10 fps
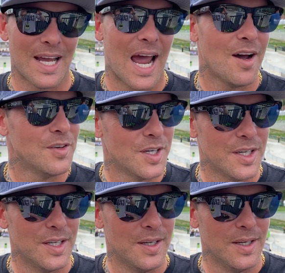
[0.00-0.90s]
To have
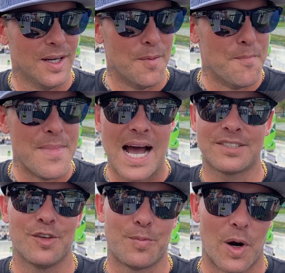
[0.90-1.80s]
a
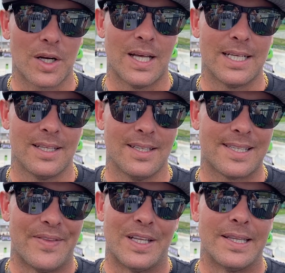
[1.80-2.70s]
massive park like this
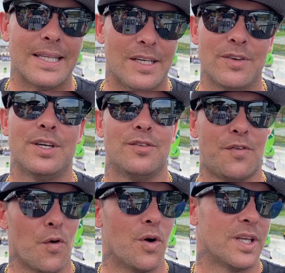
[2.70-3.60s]
and then leave it
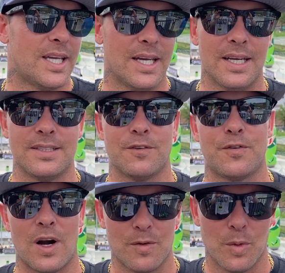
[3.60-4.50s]
for the kids and
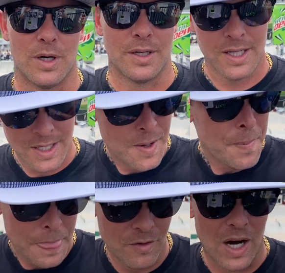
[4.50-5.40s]
for everyone
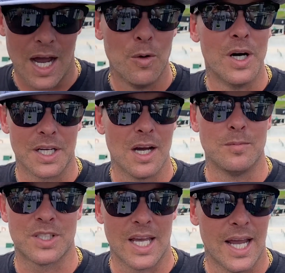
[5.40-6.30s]
of Iowa to
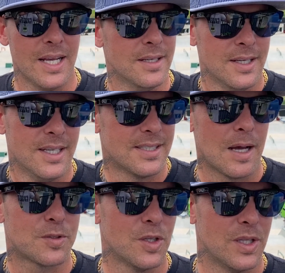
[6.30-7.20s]
come skate is
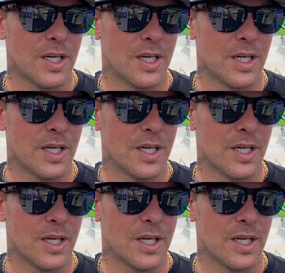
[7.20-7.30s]
absolutely